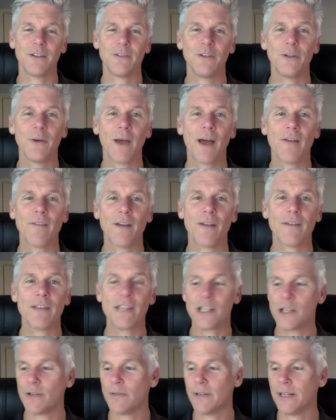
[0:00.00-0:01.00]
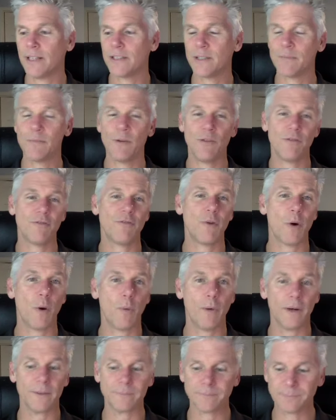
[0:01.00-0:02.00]
do have everything you need to move
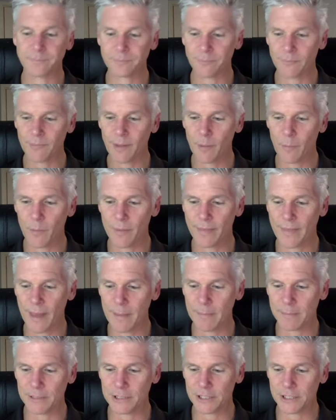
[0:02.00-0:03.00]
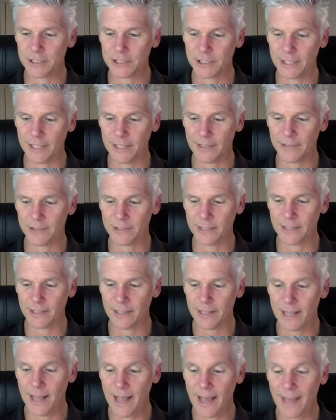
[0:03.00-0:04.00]
forward with that magician energy
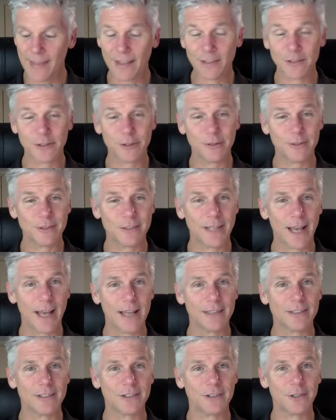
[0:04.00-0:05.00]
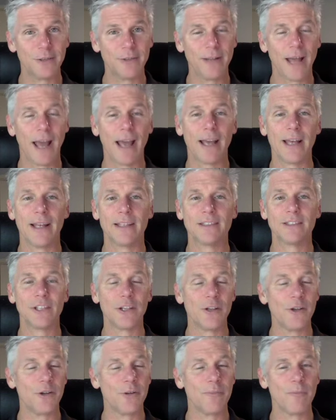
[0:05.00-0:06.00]
and then tuesday it's a two day it's
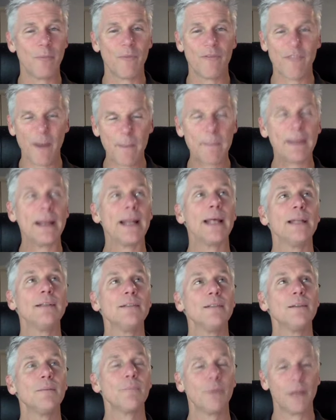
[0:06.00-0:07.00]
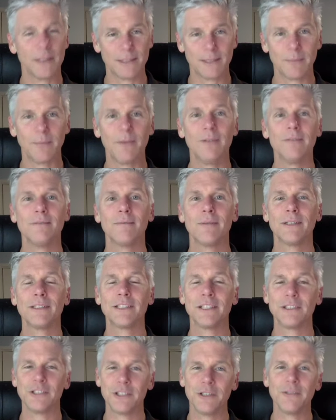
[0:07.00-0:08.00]
the feminine principle
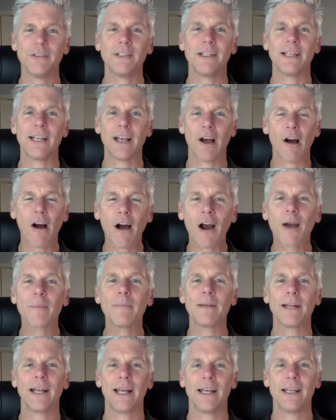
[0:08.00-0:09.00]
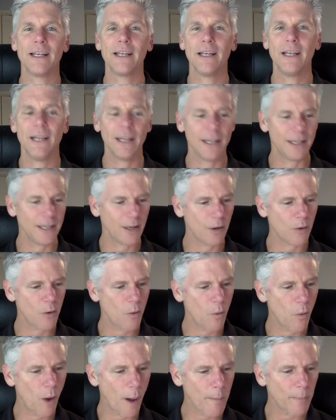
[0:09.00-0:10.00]
which is unity harmony you know
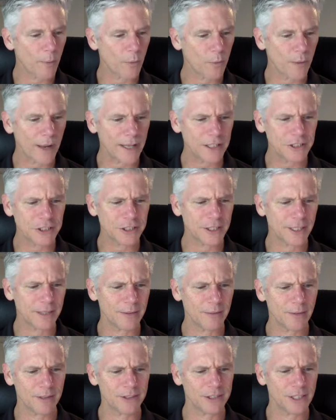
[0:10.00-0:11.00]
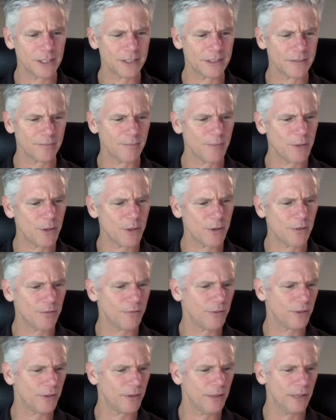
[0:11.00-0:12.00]
cooperation just
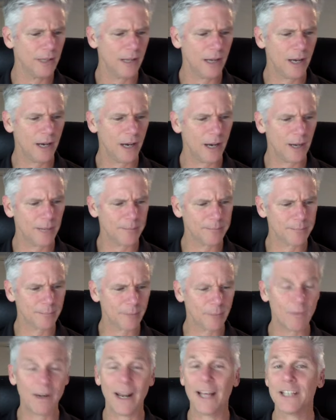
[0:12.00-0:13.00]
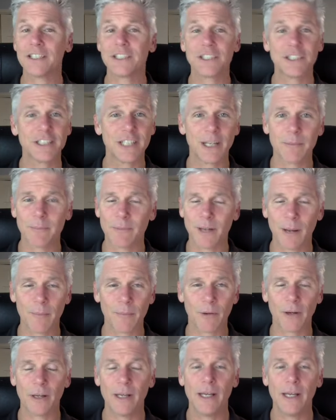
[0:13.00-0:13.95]
beautiful um, relationship number